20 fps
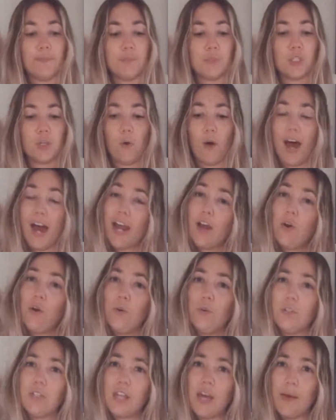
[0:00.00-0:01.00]
So I
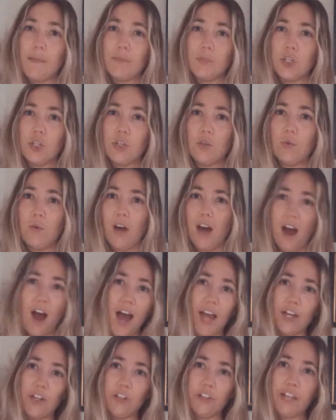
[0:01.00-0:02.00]
hold them to a
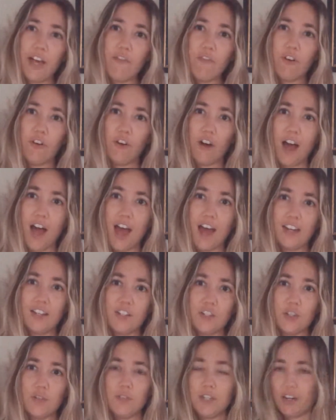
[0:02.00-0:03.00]
higher level,
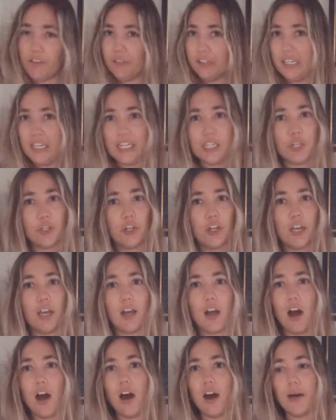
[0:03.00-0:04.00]
and you definitely need to look
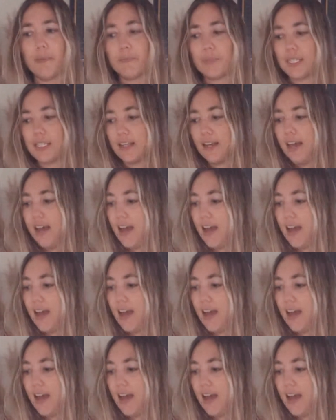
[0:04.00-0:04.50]
at comps.